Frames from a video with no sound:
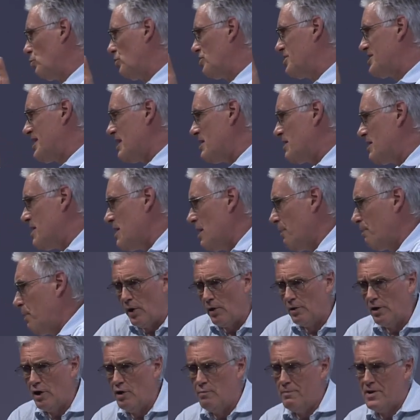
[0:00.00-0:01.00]
did the
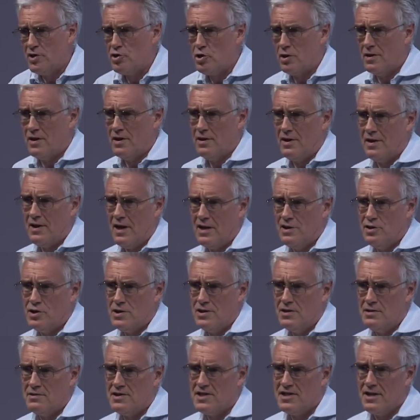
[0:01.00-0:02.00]
Apollo mission in the
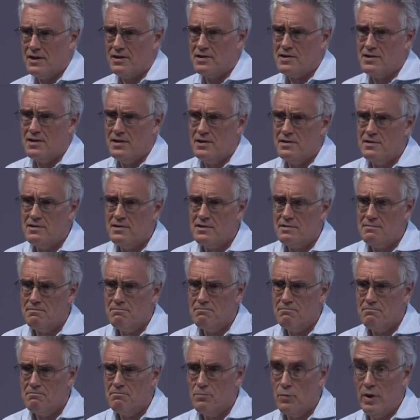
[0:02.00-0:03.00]
1960s,
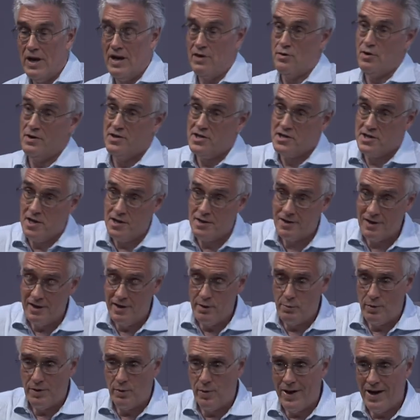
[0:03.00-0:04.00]
it certainly
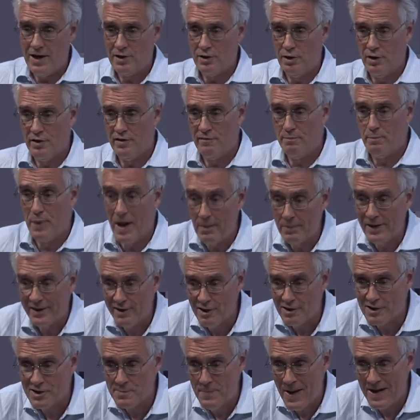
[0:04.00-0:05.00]
required a lot of public
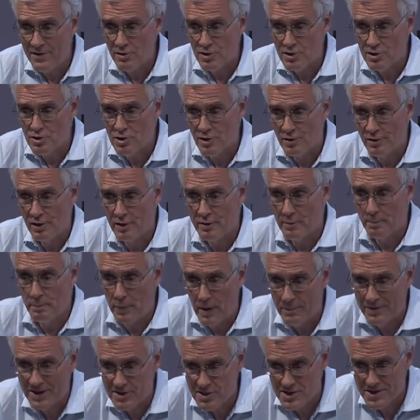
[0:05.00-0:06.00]
expenditure, a lot of
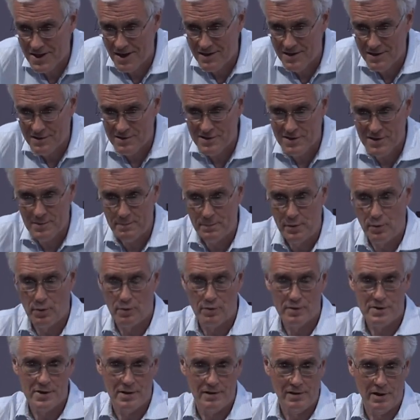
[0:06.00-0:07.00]
public science
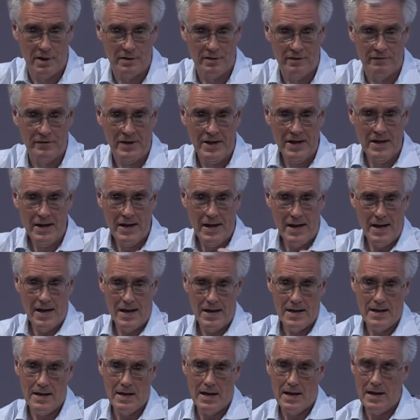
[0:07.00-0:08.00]
support, a lot of
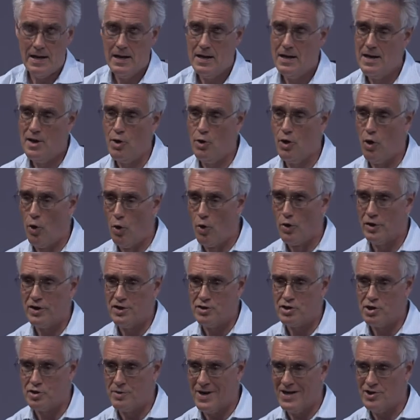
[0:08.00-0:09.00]

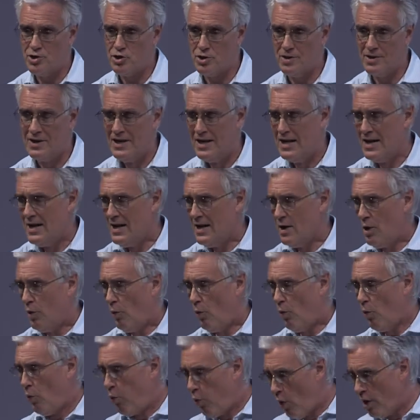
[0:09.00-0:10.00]
orchestration.
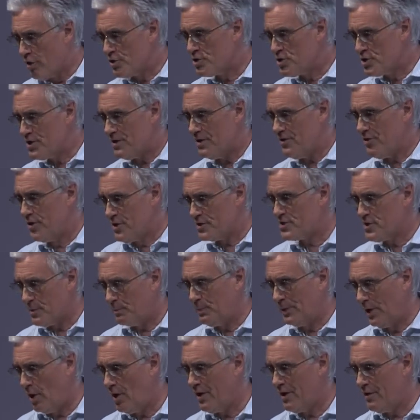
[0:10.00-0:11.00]
Was the
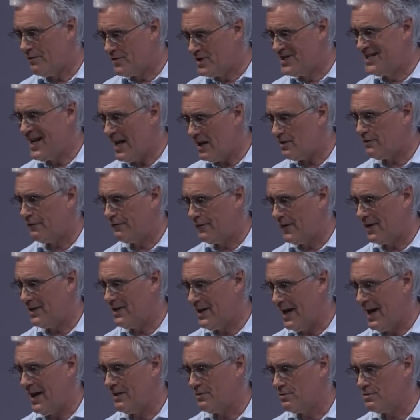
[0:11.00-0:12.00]
supply of debt
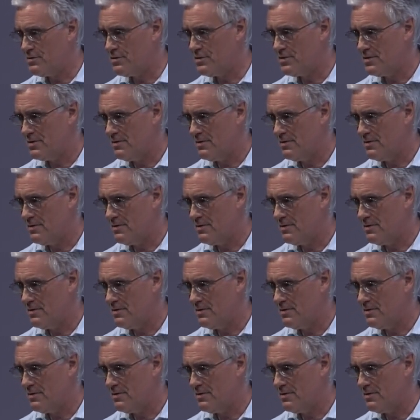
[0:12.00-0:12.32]
finance